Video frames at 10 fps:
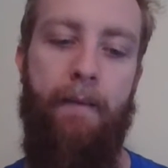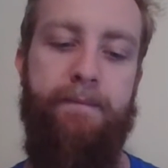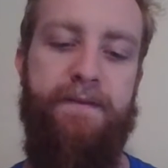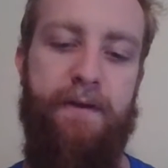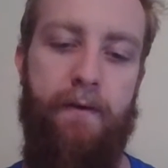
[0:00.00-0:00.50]

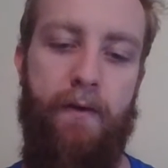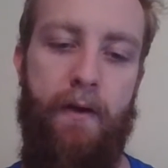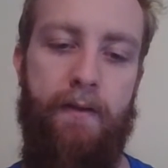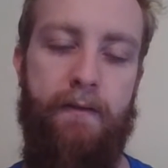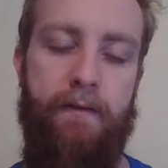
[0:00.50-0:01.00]

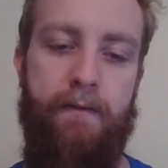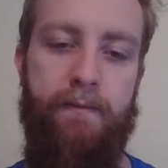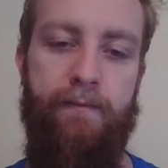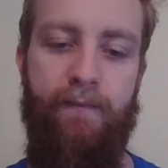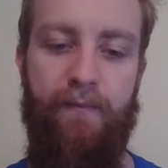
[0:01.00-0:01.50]
So
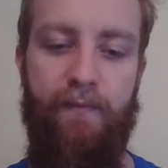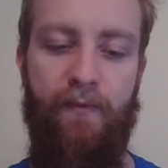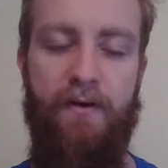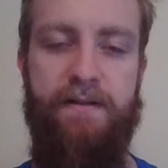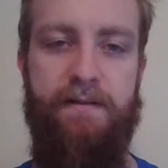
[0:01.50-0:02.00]

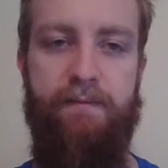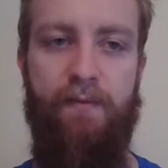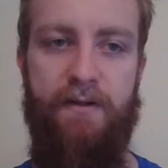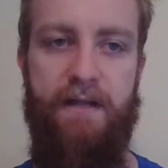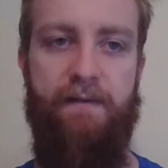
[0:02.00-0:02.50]

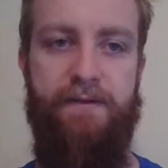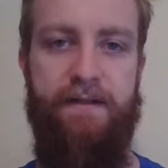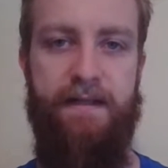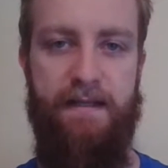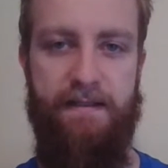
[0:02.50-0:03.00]
first off,
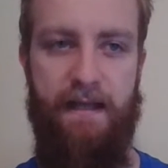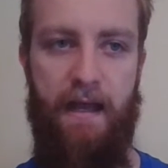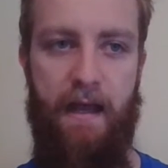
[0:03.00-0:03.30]
just this